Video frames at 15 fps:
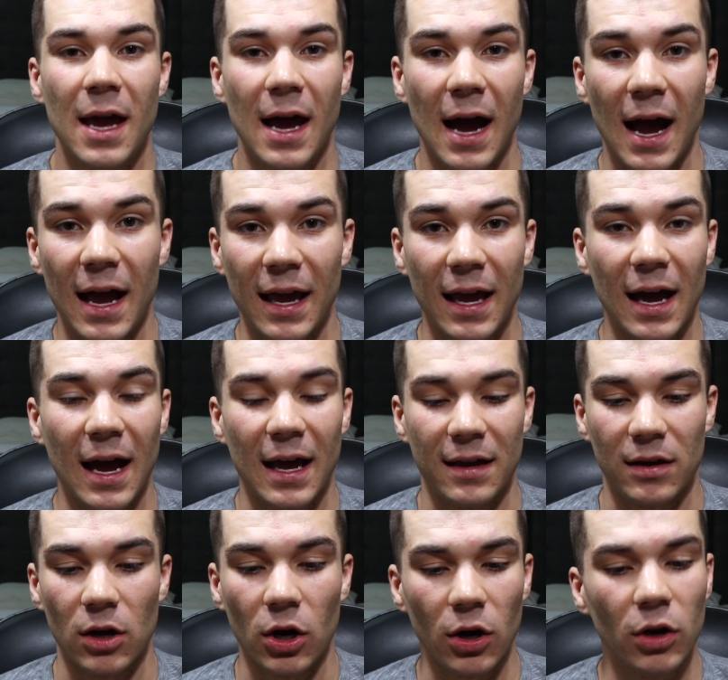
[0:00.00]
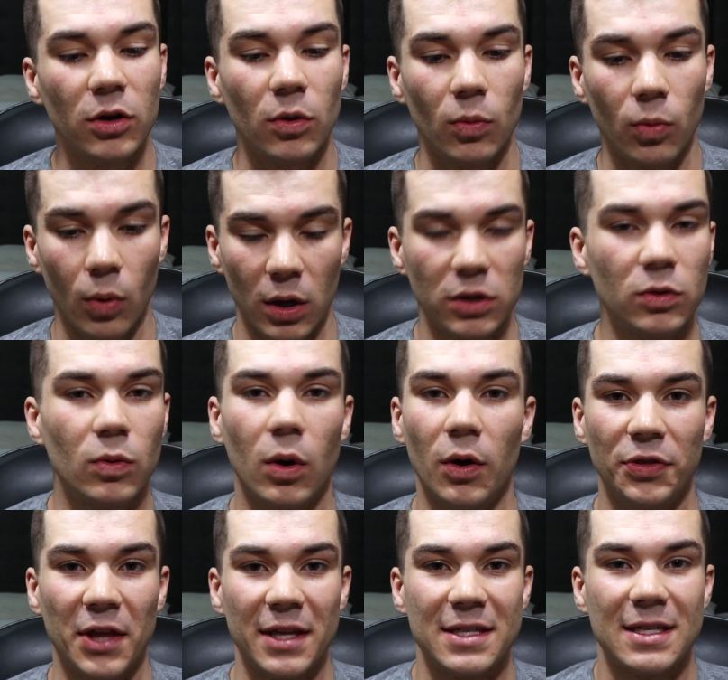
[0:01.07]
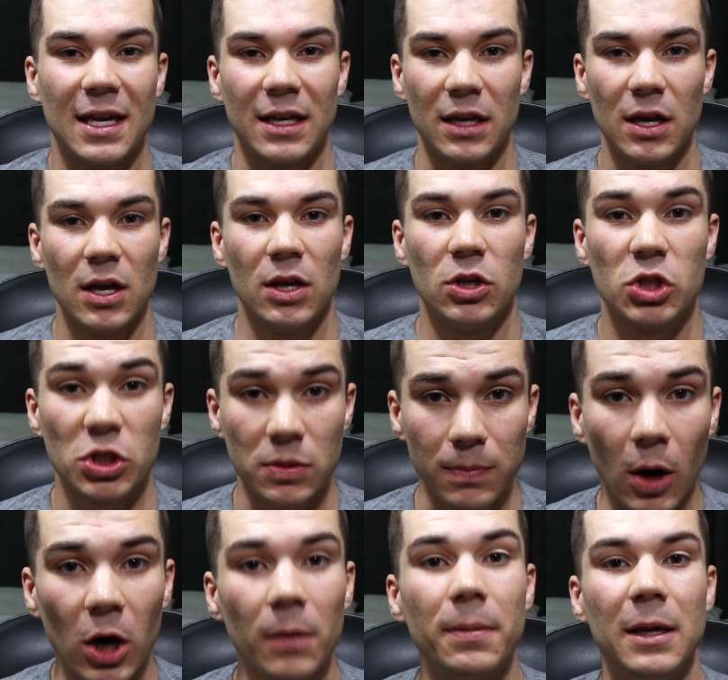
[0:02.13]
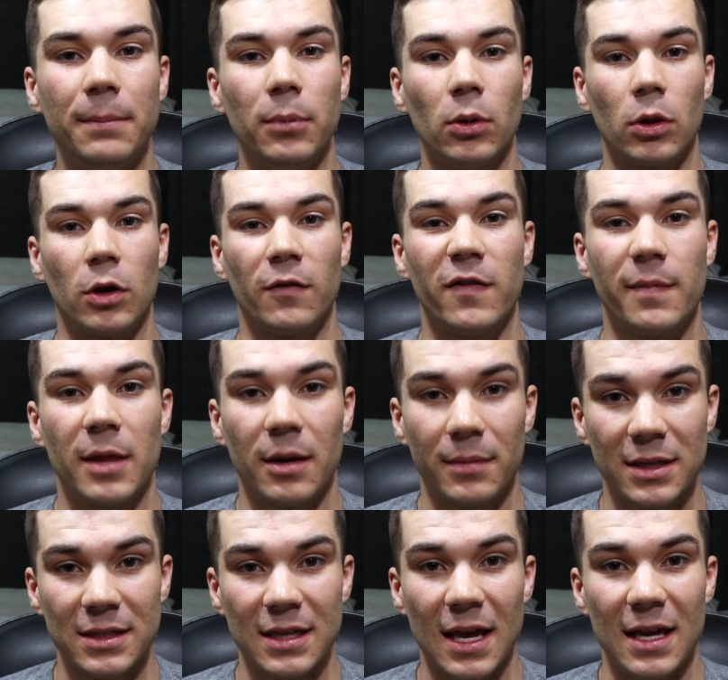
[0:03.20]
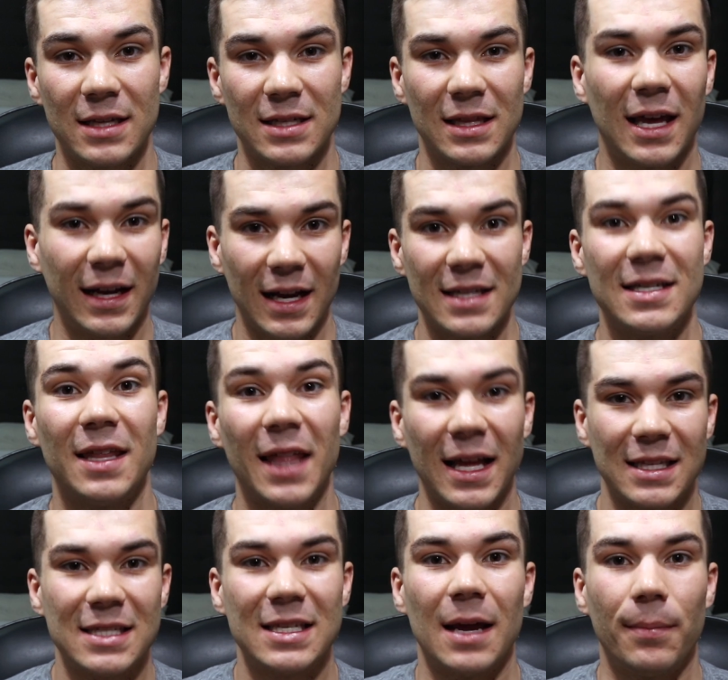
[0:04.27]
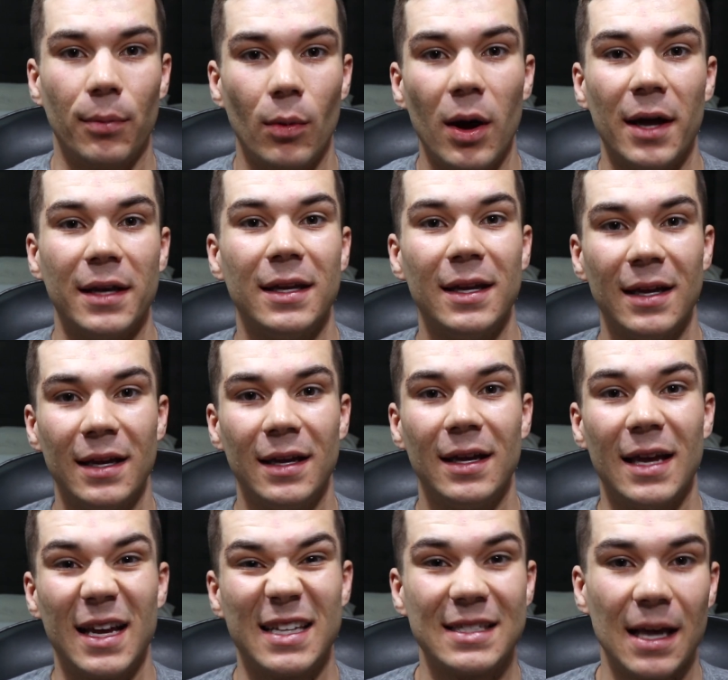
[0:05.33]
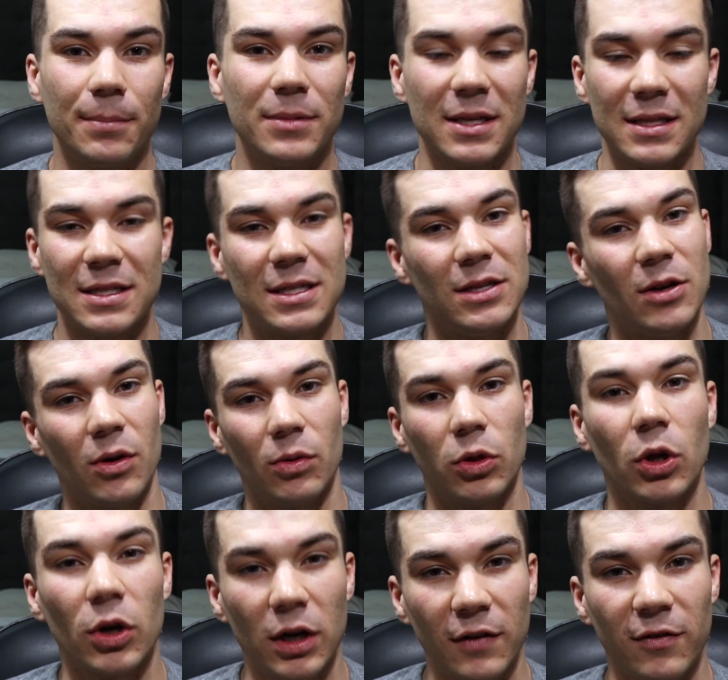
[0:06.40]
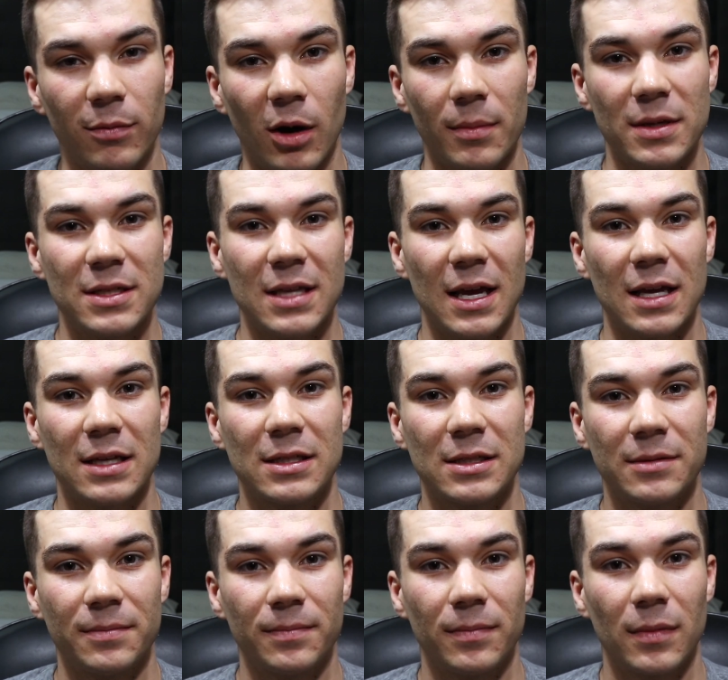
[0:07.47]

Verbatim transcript: I, I heard one quote that said, smart people learn from their mistakes. And like I said, that's step one, acceptance, you know, learning from our mistakes.